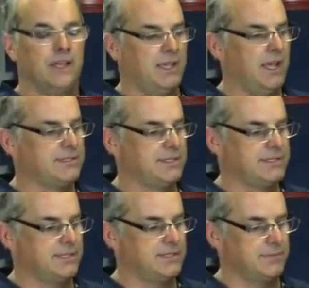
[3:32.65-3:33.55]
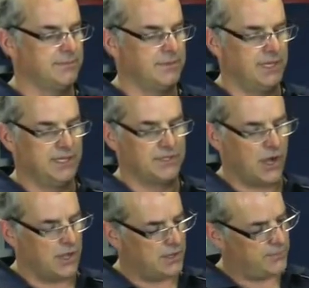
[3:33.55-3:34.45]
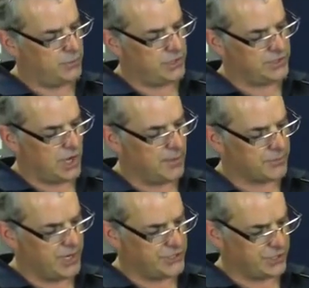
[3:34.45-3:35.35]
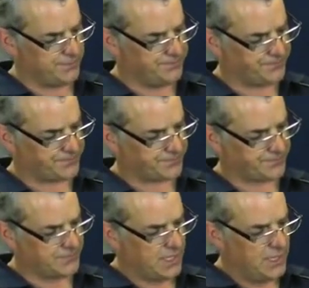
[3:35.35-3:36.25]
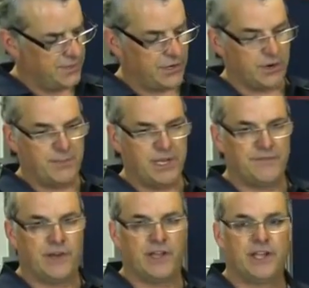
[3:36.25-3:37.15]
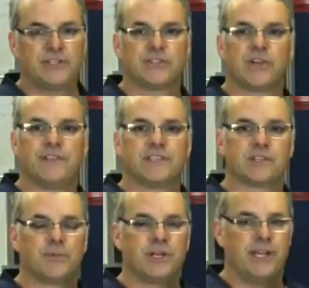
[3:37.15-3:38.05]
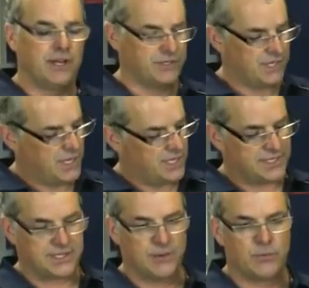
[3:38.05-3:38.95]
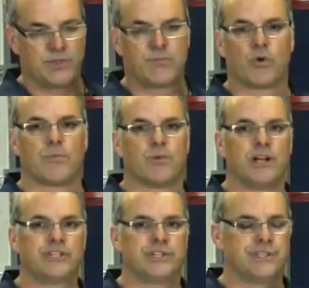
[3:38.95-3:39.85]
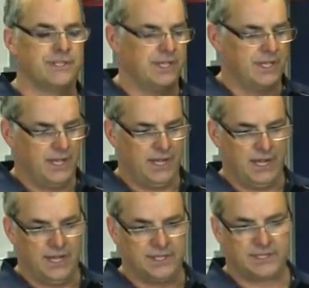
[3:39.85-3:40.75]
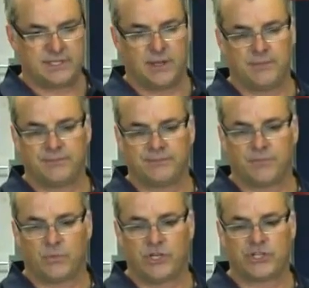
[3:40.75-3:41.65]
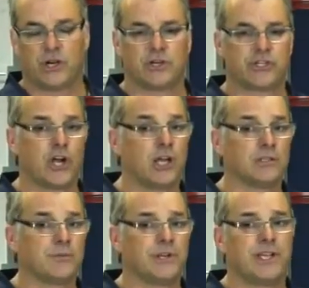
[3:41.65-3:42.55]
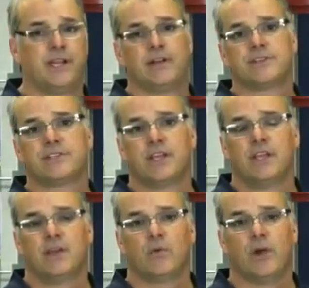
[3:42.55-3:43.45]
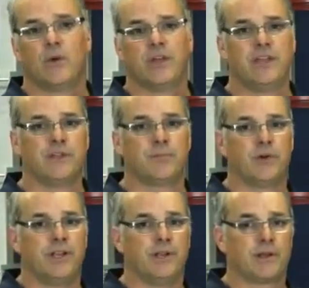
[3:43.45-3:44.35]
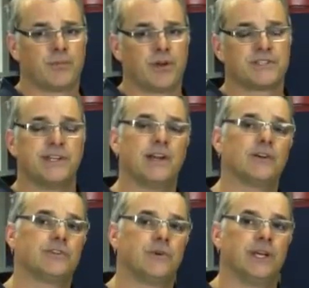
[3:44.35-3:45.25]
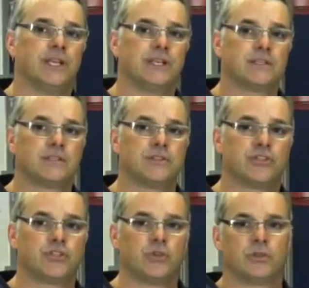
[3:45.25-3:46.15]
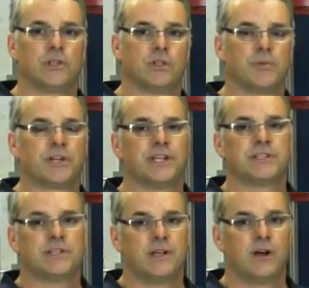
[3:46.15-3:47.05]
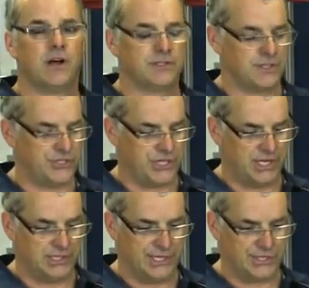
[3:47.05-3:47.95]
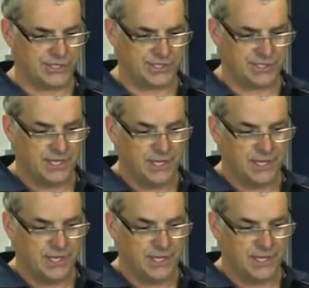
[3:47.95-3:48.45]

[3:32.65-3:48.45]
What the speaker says: as the system is put into operation. There are many variations on these lubricators, some with more brushes, some which are shot lubricators where we either put compressed air to it to shoot the lubricant onto the chain linkages.